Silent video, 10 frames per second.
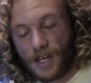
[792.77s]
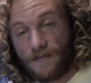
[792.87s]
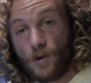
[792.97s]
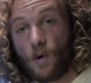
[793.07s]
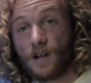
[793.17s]

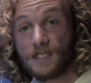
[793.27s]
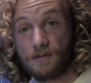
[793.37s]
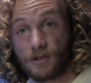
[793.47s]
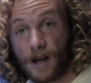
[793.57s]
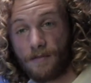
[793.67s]
If you want to
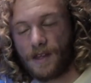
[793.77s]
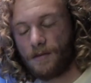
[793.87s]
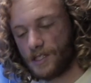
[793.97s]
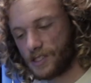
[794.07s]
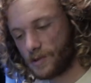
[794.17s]
subscribe, that
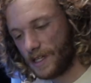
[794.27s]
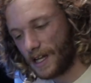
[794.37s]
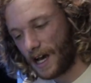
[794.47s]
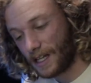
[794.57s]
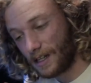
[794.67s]
would be sweet.
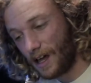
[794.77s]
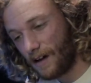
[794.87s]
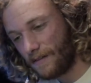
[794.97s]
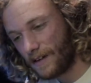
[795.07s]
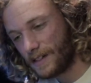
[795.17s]
I'd
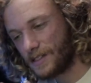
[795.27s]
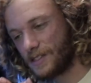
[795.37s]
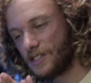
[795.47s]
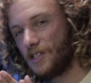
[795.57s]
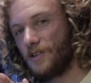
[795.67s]
love
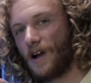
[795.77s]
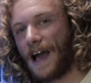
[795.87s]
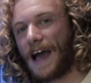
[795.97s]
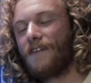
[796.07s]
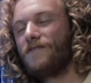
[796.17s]
to
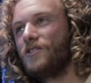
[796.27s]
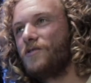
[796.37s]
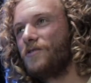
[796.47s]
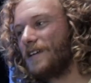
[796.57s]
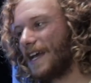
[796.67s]
have
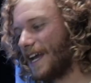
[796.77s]
you